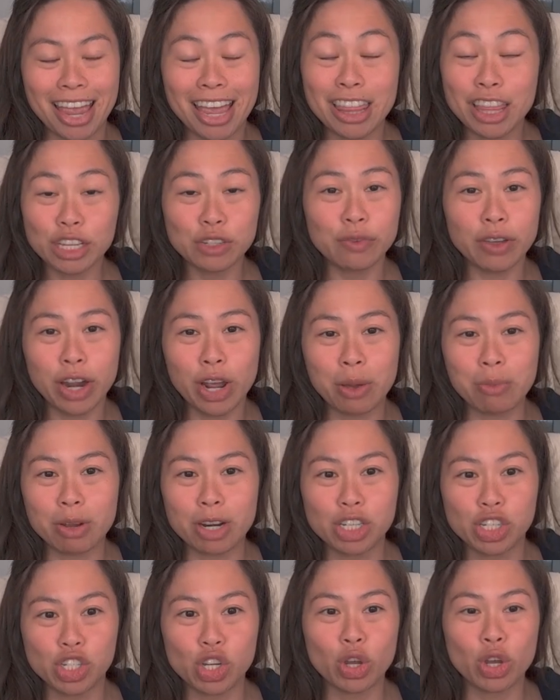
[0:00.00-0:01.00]
In this video, I'm
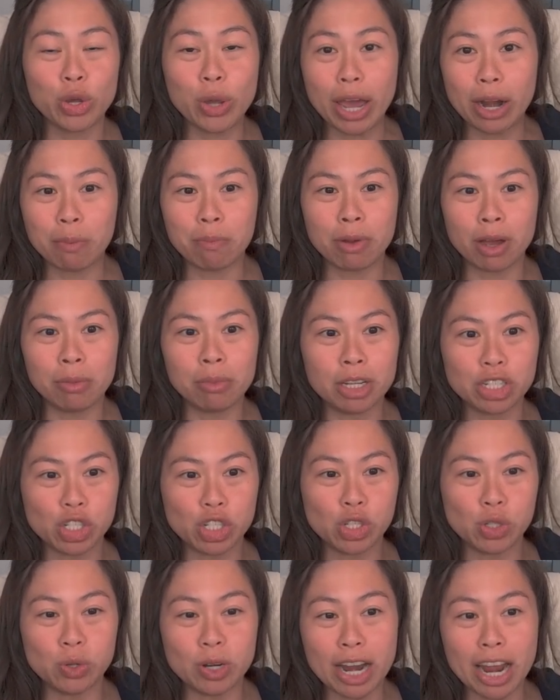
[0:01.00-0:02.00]
going to show you how to
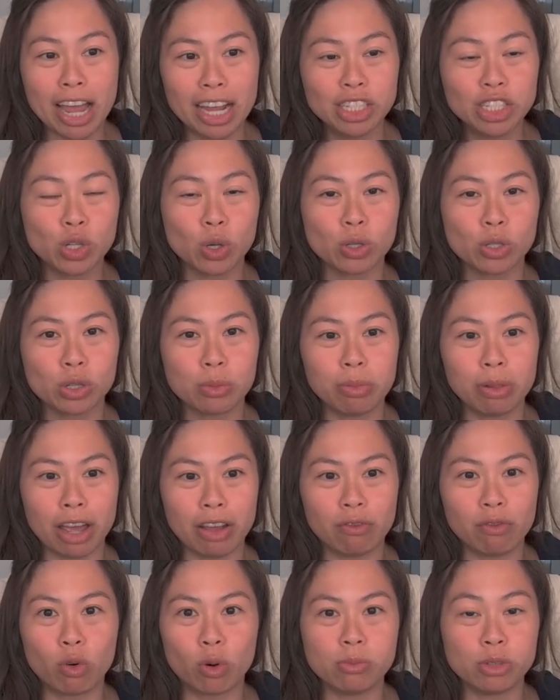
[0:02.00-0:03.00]
publish to nine social
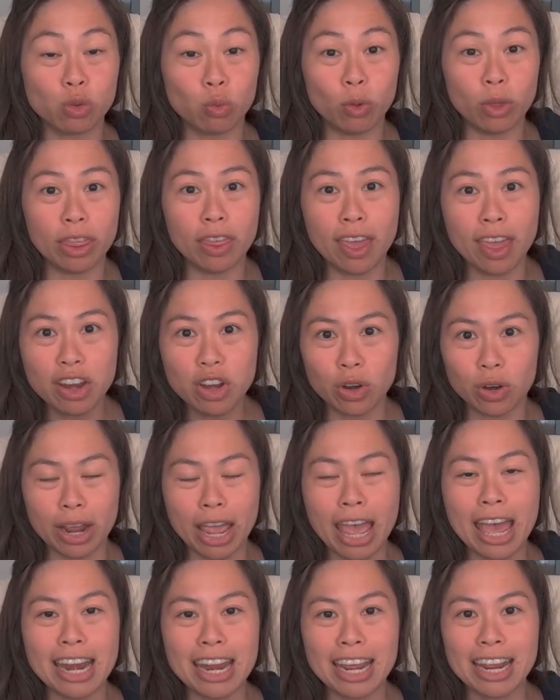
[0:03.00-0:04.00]
platforms within your
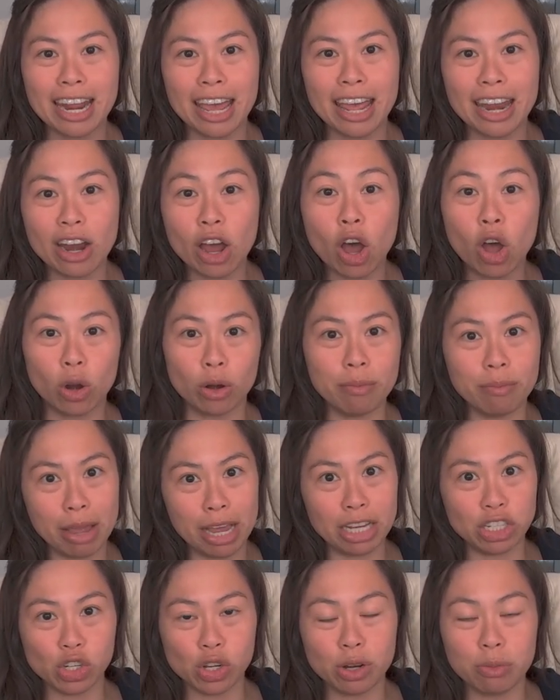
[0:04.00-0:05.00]
N8N
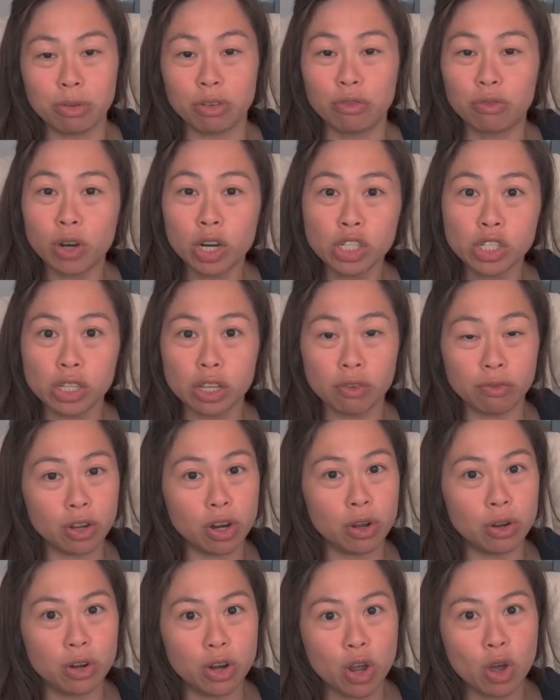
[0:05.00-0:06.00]
automation. But first, if
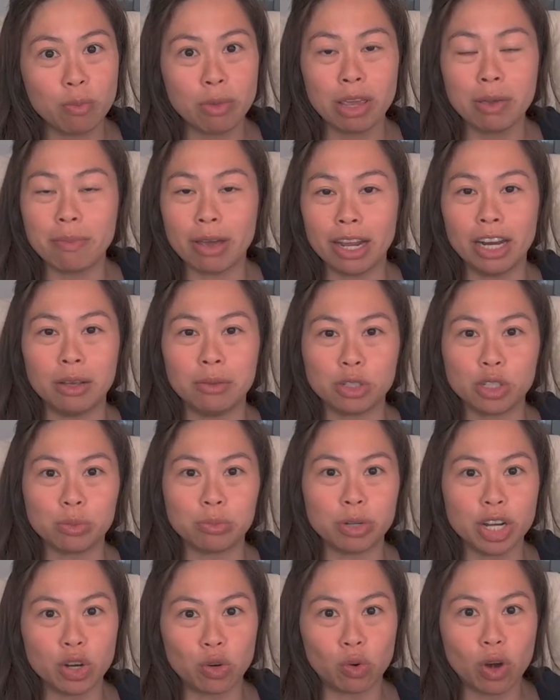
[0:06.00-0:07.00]
you don't know me, my name is
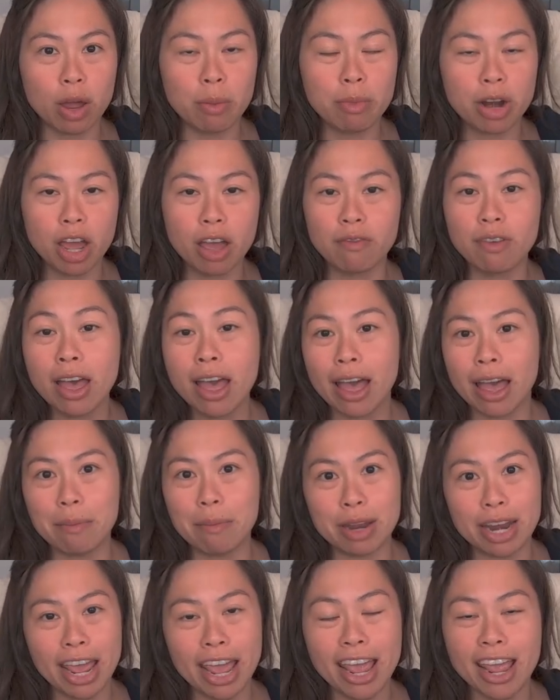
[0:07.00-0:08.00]
Sabrina Ramonov.
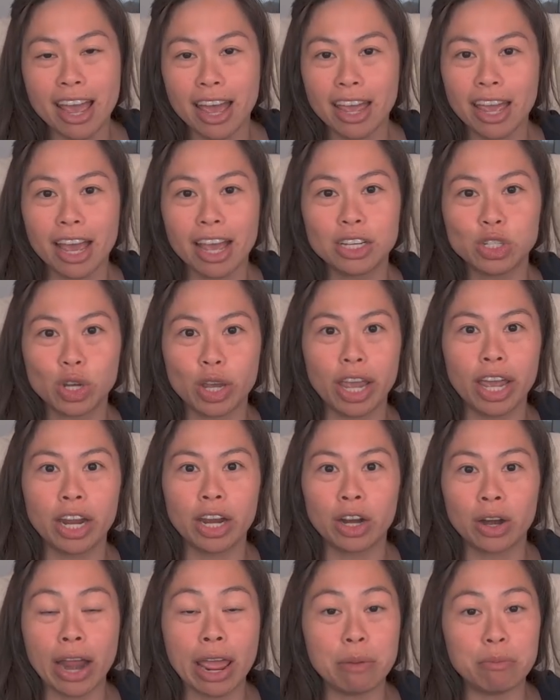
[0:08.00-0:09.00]
I'm an AI
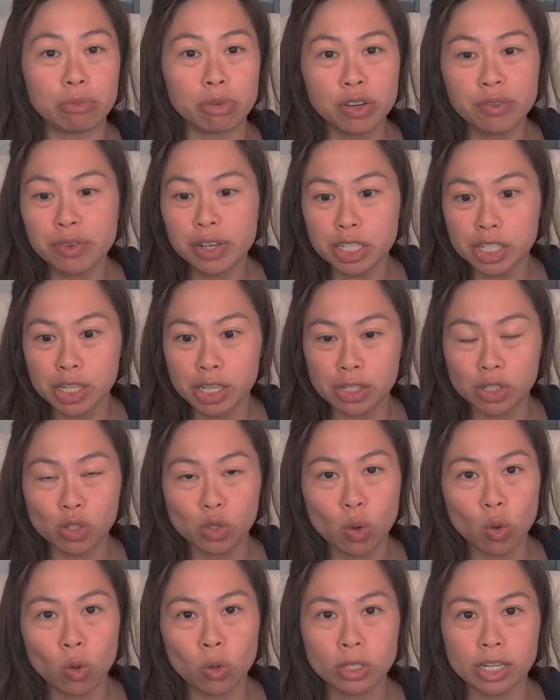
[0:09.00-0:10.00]
educator and previously
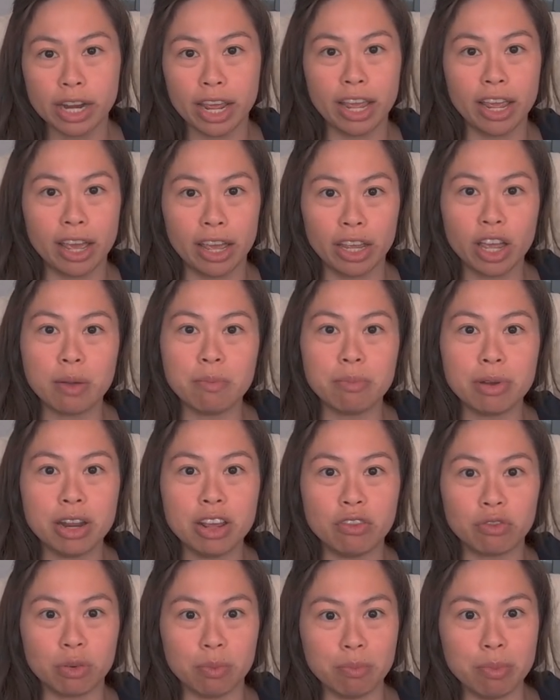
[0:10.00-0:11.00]
sold an AI
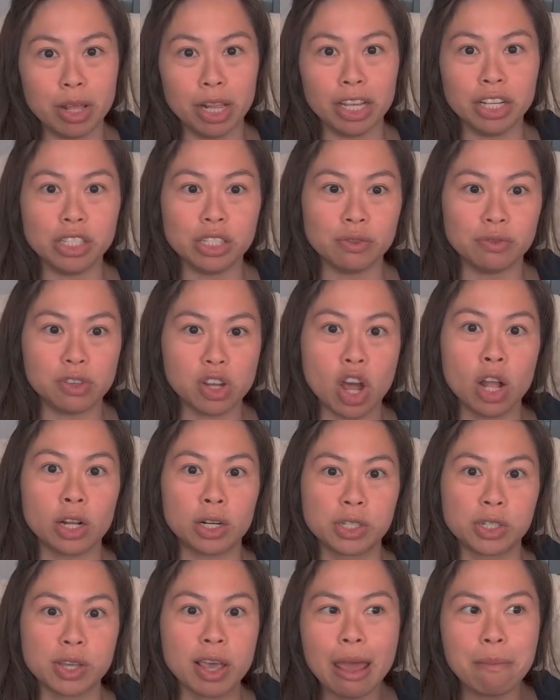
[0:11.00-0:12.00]
company for millions of
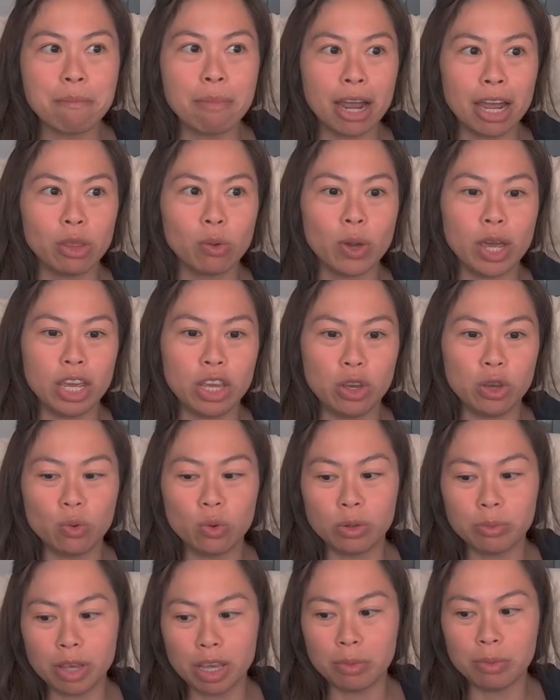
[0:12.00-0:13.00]
dollars. And by the way,
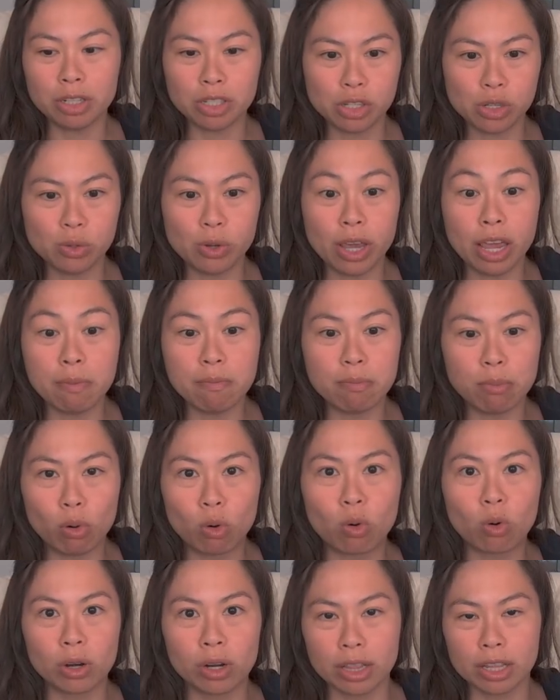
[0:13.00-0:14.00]
you will be able to
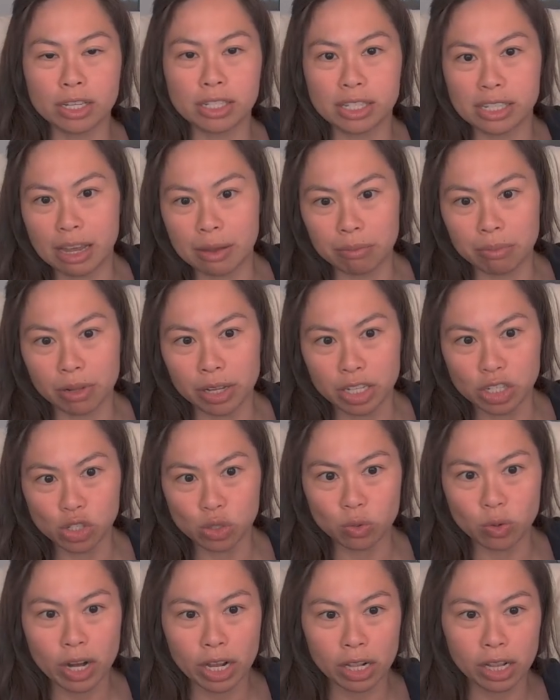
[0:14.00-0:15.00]
import this template
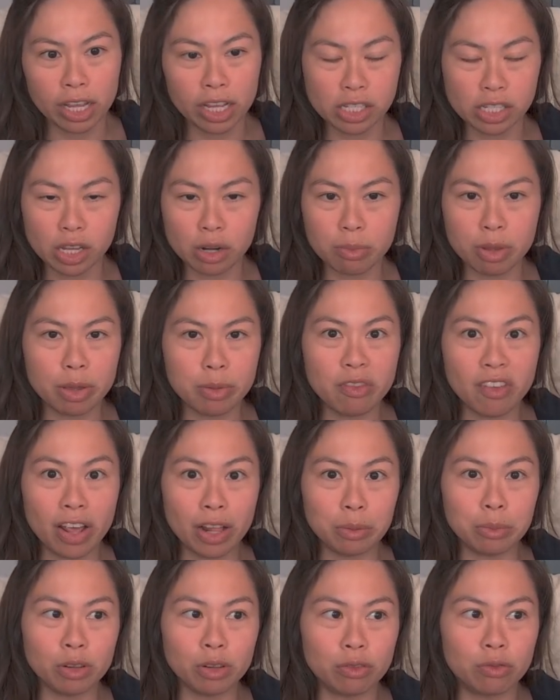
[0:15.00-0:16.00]
directly. It's going to be
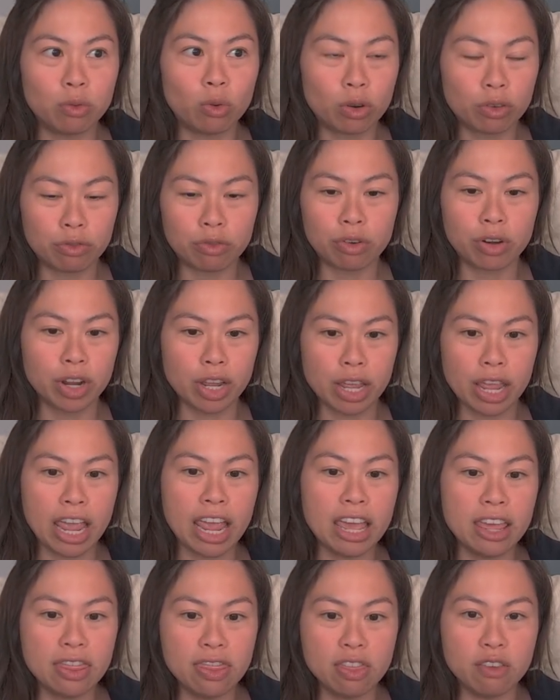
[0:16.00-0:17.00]
available for free
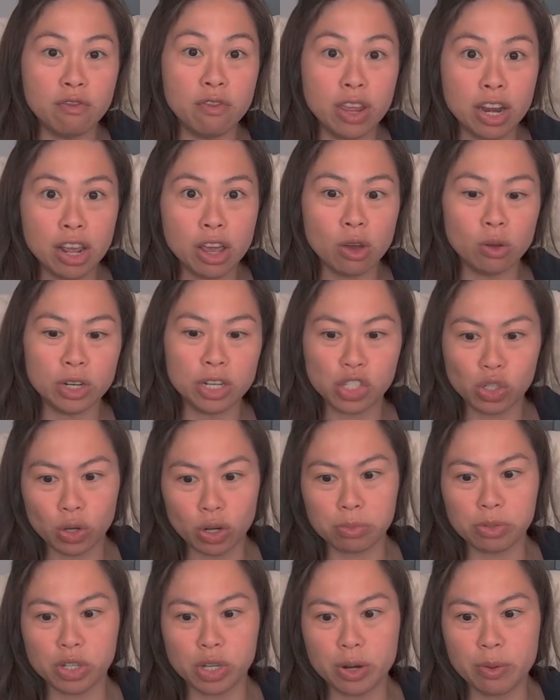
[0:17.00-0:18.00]
in the video
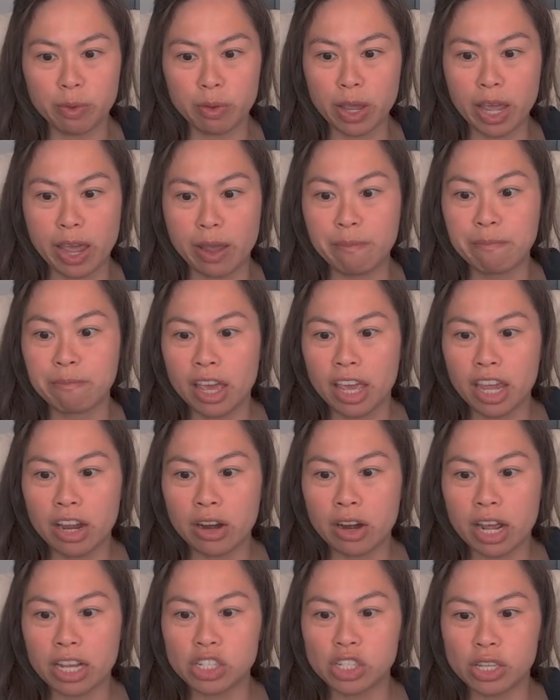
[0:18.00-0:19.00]
description. Okay.
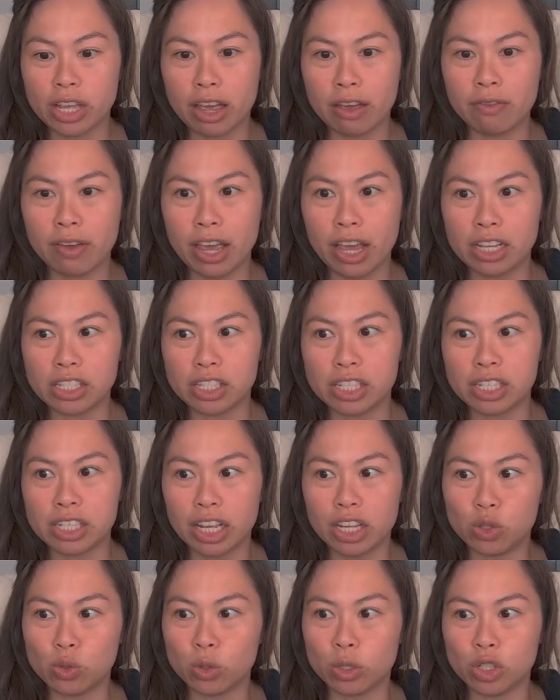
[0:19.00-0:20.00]
Here, I just have a
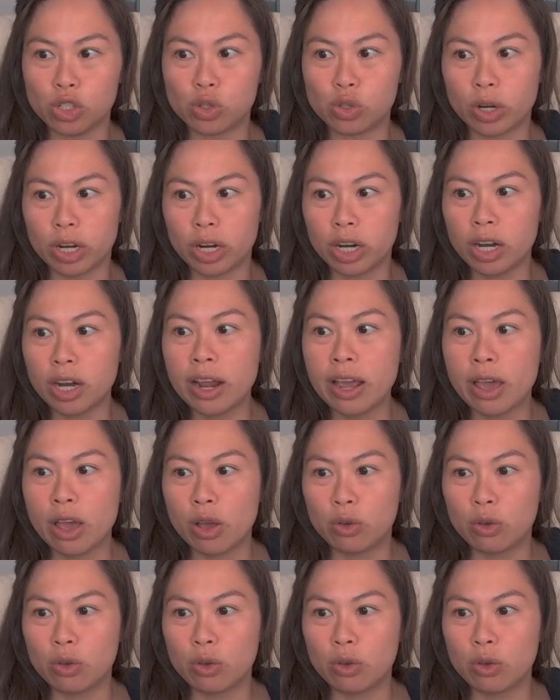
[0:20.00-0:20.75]
schedule trigger.